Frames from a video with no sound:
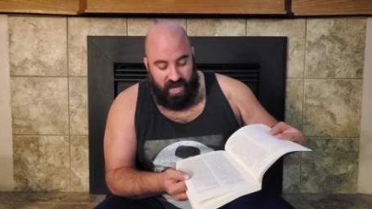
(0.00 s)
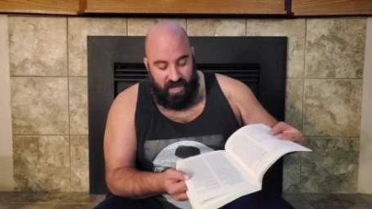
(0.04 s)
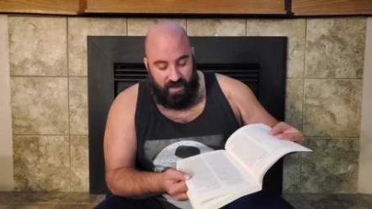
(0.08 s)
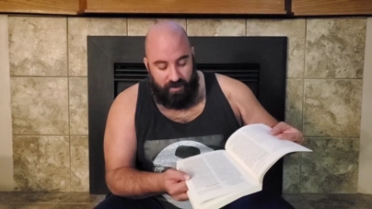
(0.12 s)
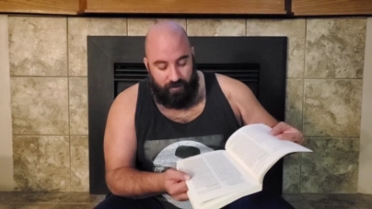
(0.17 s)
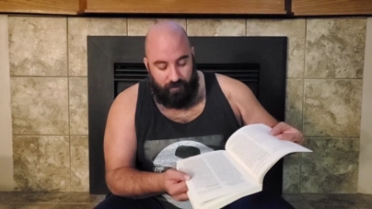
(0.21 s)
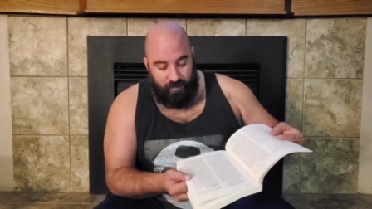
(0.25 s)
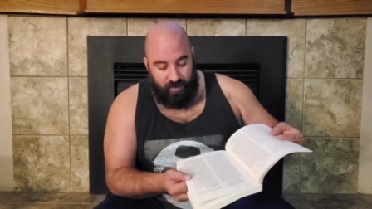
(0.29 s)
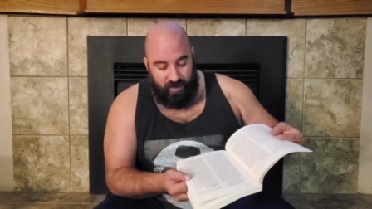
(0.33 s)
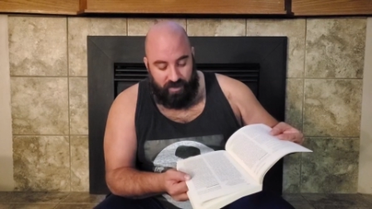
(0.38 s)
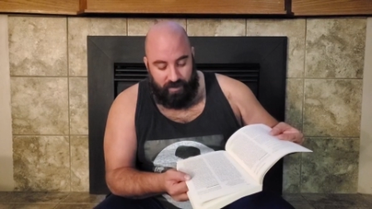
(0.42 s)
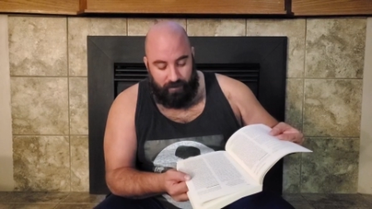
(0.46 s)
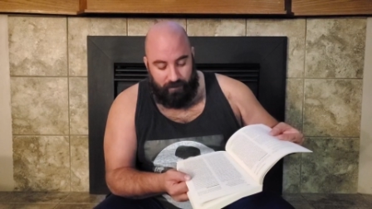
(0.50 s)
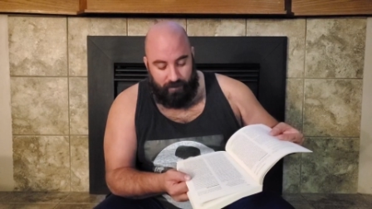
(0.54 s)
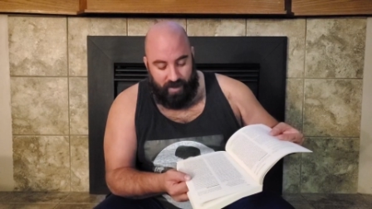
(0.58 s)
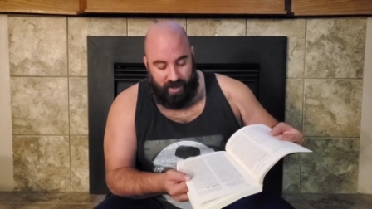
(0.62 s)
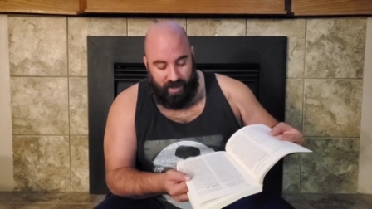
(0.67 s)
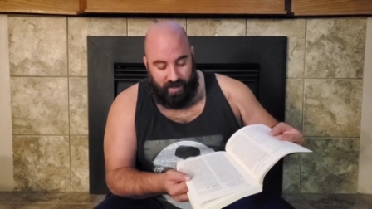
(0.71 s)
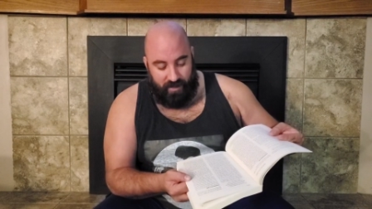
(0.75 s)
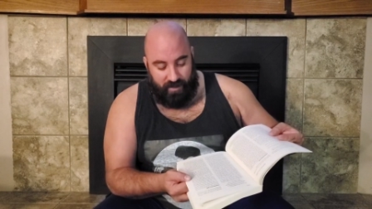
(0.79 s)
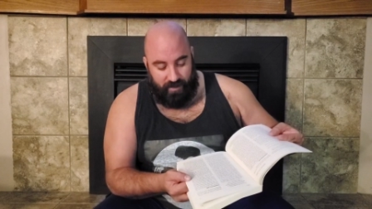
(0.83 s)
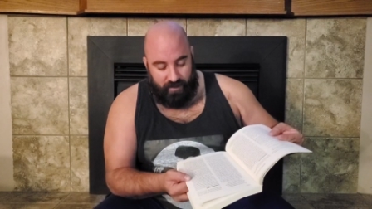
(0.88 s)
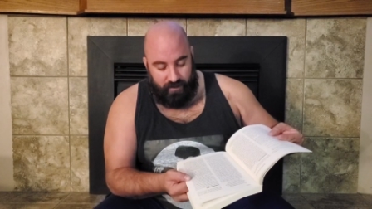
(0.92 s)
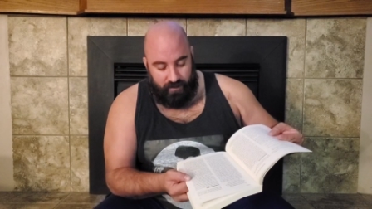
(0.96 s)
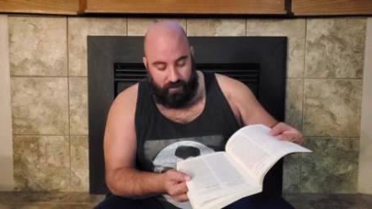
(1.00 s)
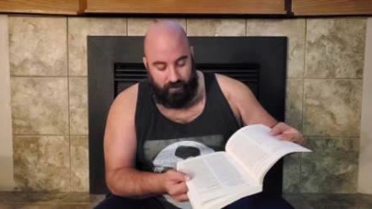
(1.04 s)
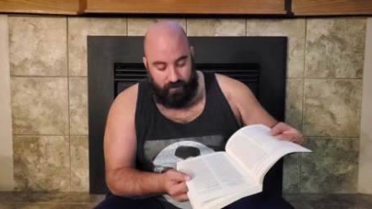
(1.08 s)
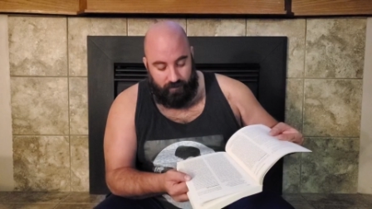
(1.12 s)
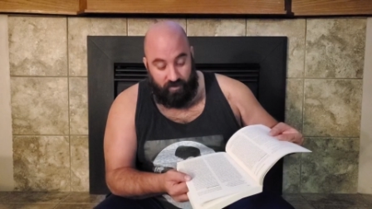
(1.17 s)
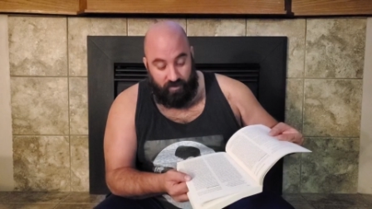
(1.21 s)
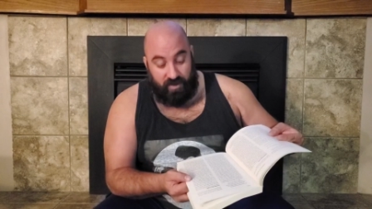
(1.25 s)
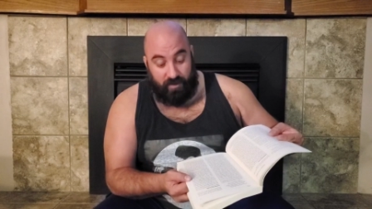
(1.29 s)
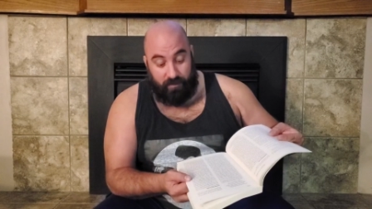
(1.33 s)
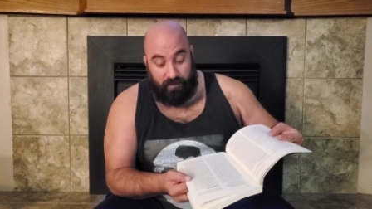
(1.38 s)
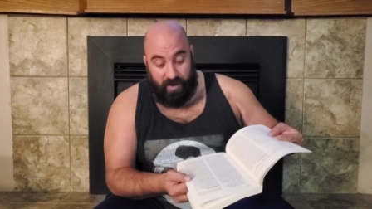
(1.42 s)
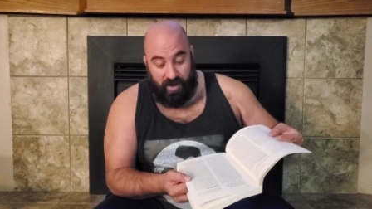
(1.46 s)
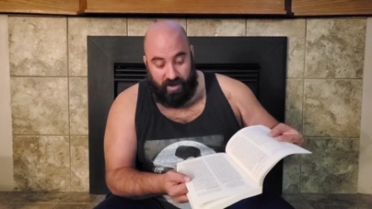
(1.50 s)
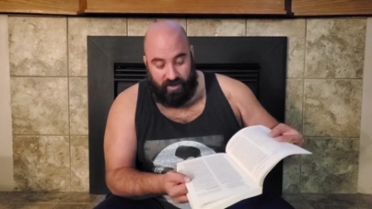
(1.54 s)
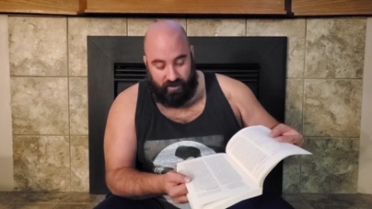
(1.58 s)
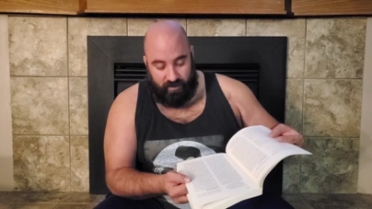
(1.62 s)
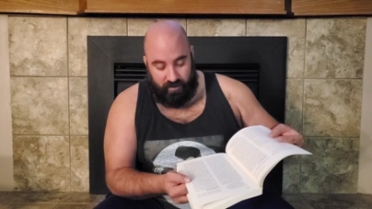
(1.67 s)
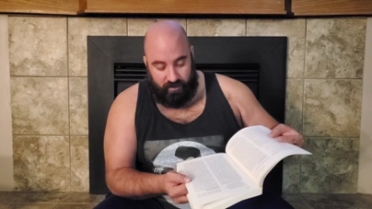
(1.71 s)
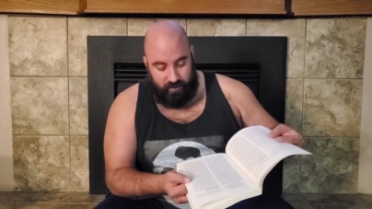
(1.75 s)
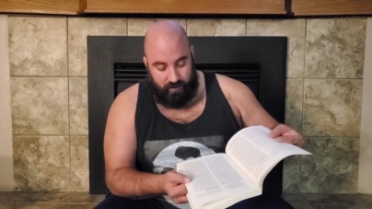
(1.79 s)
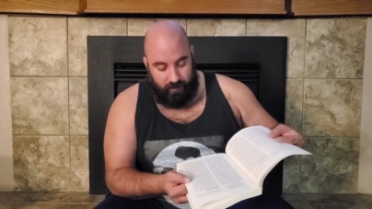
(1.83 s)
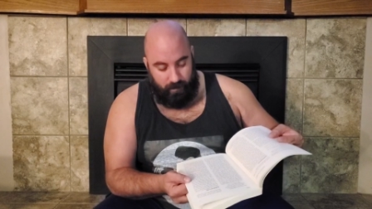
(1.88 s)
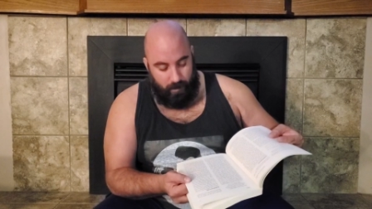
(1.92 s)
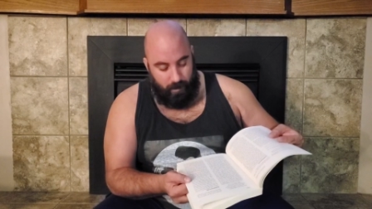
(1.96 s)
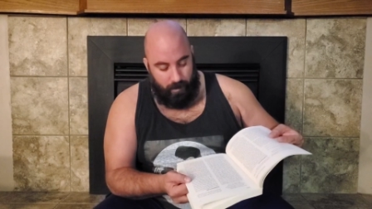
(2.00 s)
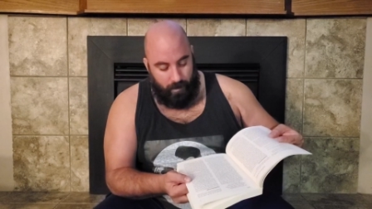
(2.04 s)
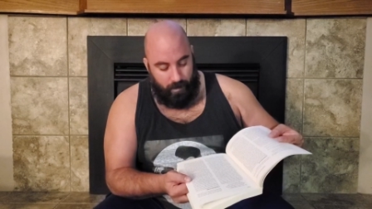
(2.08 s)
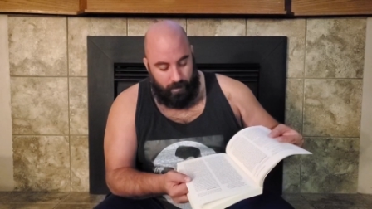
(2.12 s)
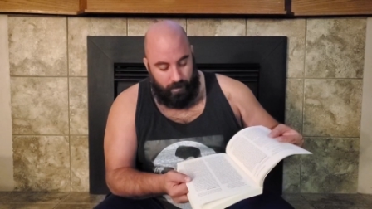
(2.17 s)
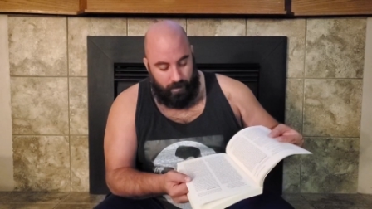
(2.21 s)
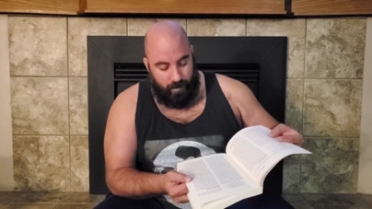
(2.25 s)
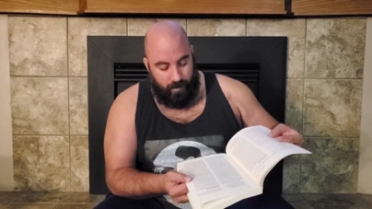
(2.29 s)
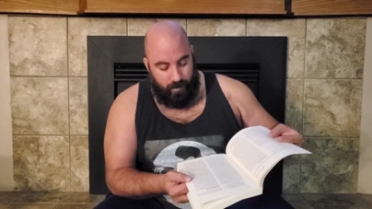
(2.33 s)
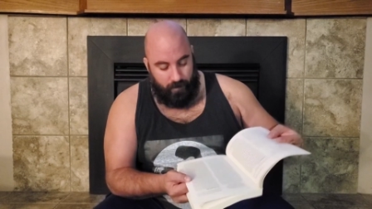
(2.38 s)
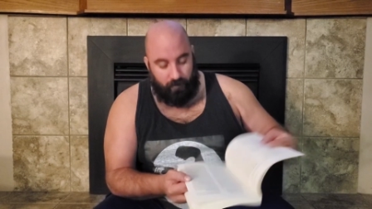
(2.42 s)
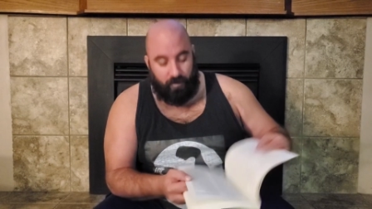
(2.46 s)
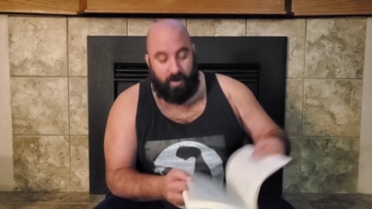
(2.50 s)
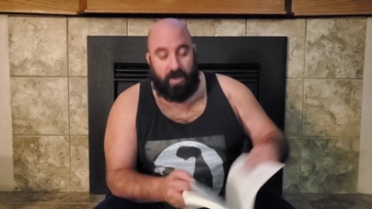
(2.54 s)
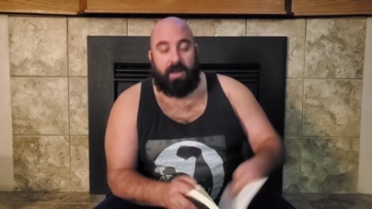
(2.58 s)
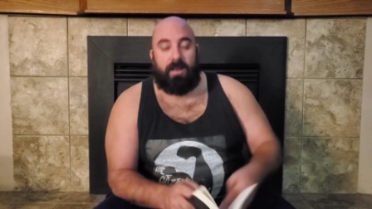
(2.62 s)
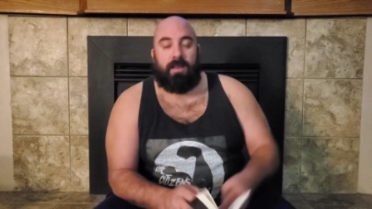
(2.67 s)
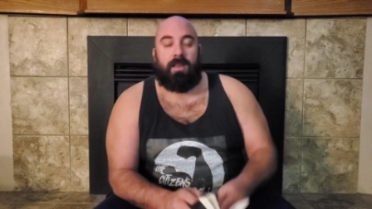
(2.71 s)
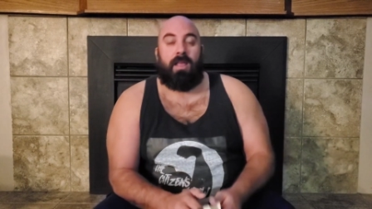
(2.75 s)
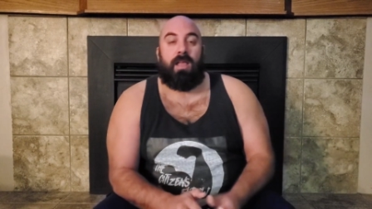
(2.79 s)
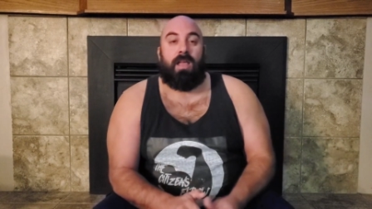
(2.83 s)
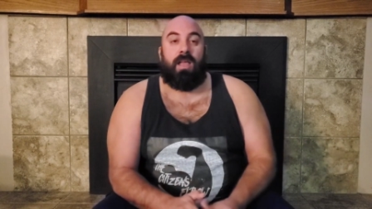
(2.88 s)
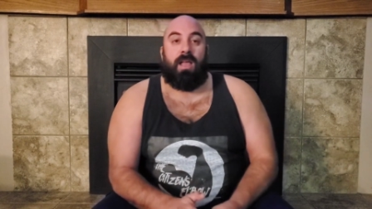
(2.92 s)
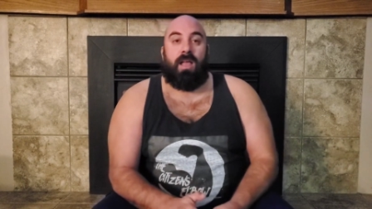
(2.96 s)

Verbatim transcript: Eddie Rickenbach, Rickenbacker, right?